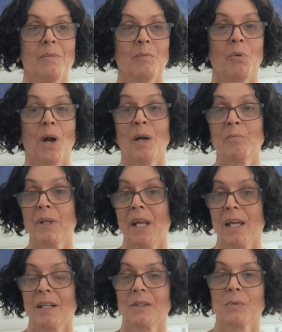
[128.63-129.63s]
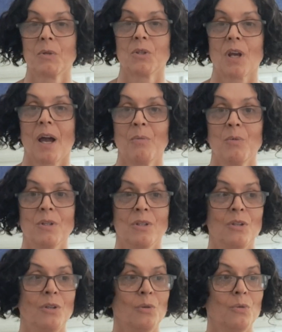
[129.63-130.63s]
brown bananas, which I would
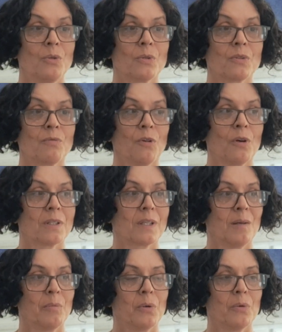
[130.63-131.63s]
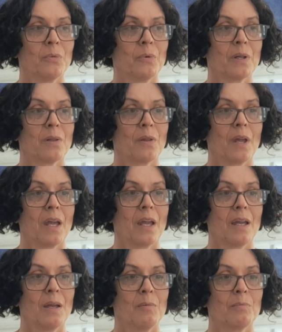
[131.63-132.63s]
use, for example, with
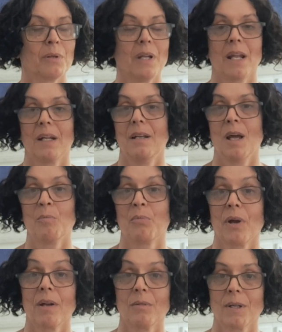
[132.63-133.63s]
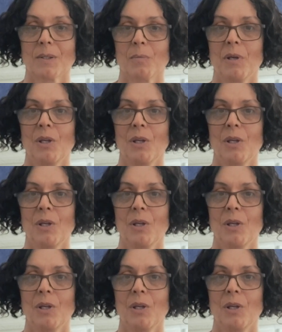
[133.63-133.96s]
a banana nut bread recipe.